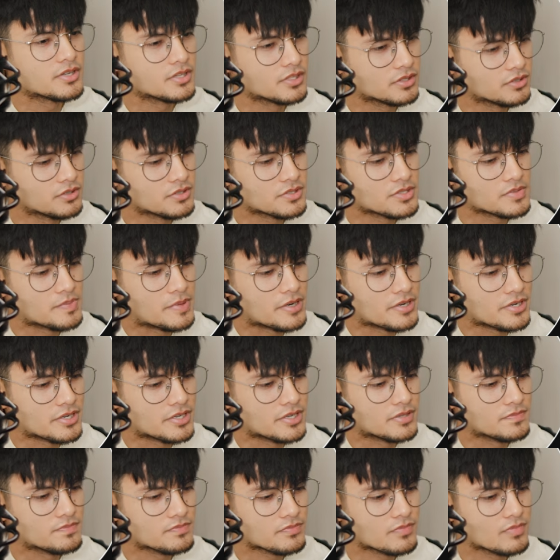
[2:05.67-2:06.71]
It looks
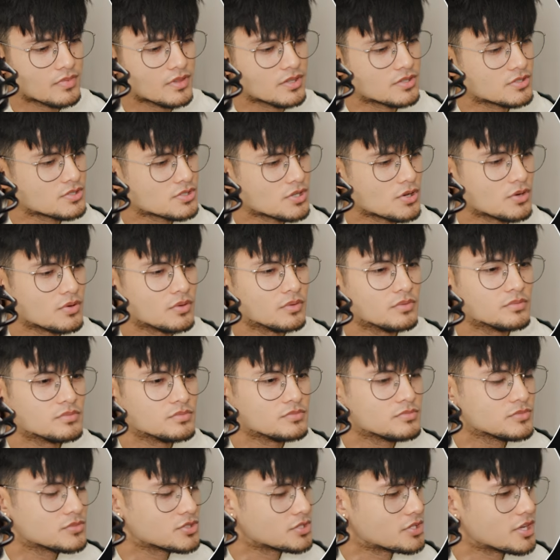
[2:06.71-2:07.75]
better. So
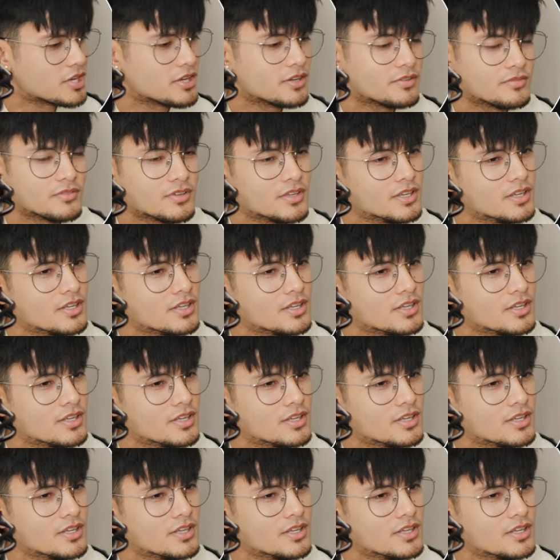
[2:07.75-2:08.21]
today,